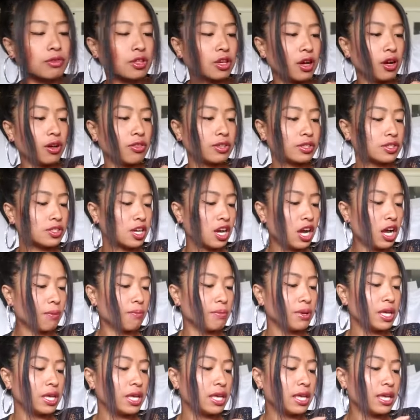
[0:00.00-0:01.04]
on the
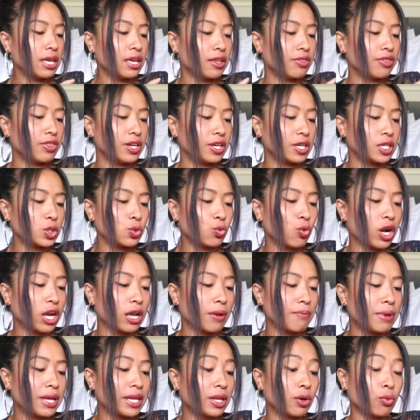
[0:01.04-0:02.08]
top. There's
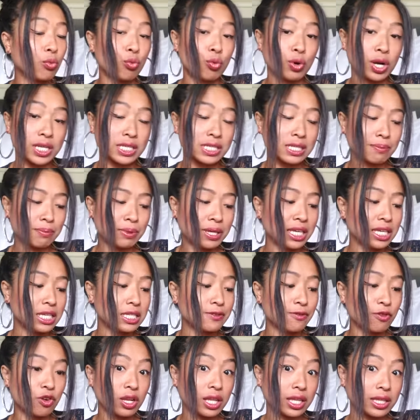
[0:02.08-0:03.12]
recommended
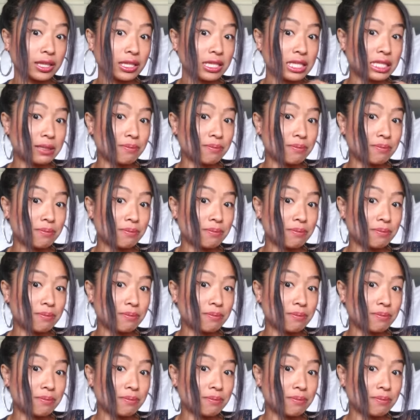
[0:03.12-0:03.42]
recipes for like the